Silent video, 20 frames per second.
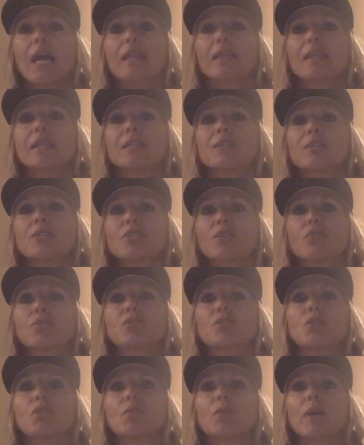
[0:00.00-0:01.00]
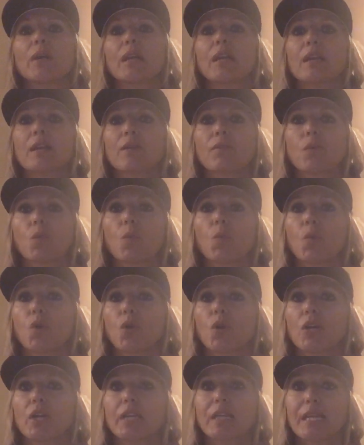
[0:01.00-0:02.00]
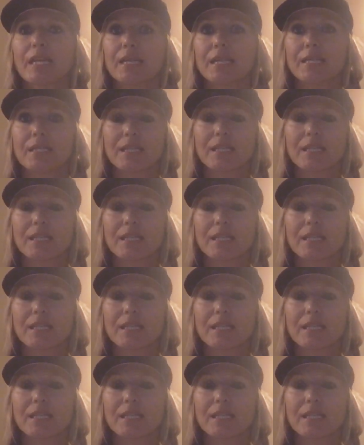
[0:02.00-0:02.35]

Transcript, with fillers: They just don't do any of the work needed